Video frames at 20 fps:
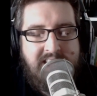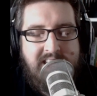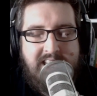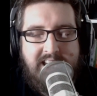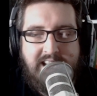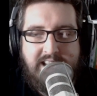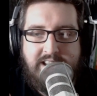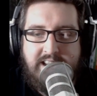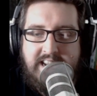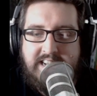
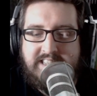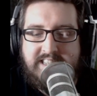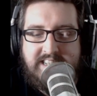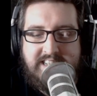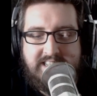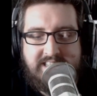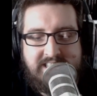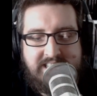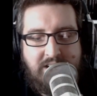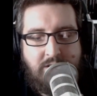and isn't
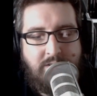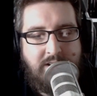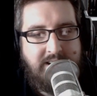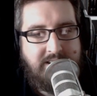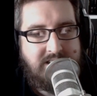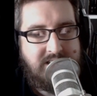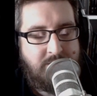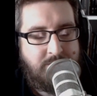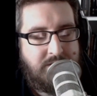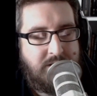necessarily
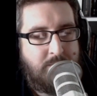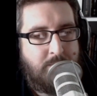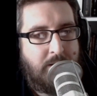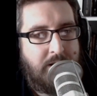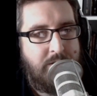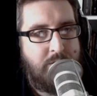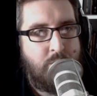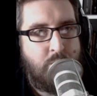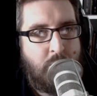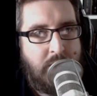tempted by
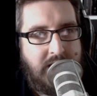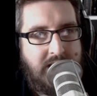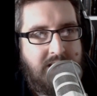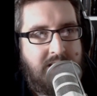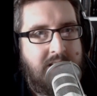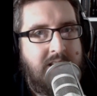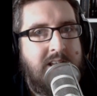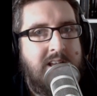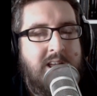the ring,